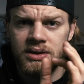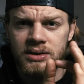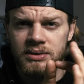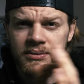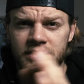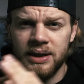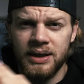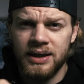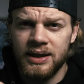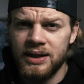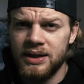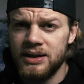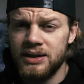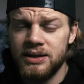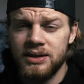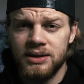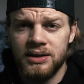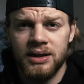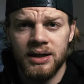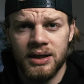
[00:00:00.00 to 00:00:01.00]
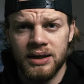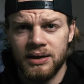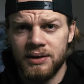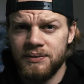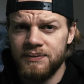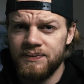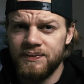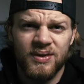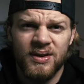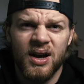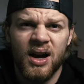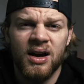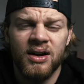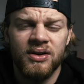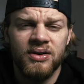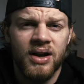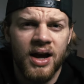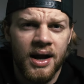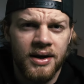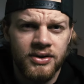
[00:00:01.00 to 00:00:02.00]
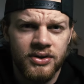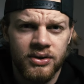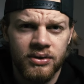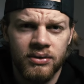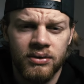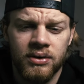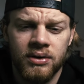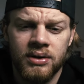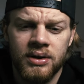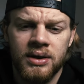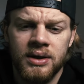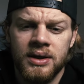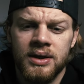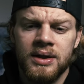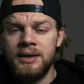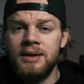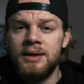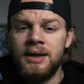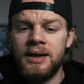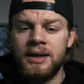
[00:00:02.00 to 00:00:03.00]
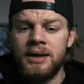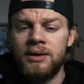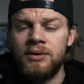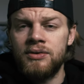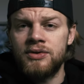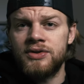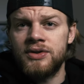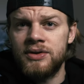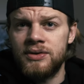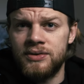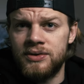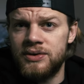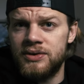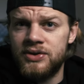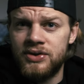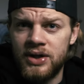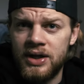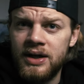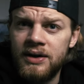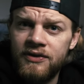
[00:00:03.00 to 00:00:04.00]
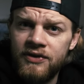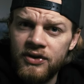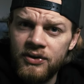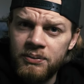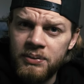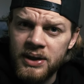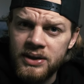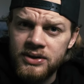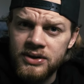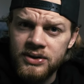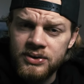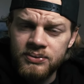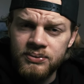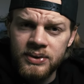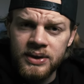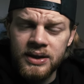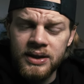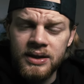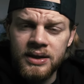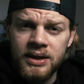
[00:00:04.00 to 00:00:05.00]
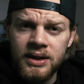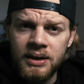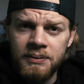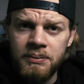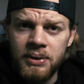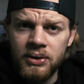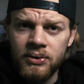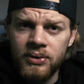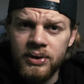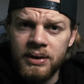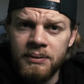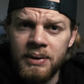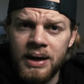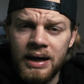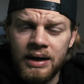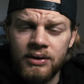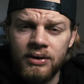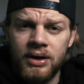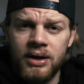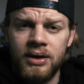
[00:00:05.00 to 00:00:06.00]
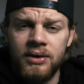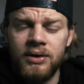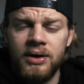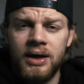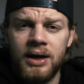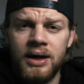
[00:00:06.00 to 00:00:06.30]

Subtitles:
to make it like unnatural. And I also tried a few pictures with the blue in the background.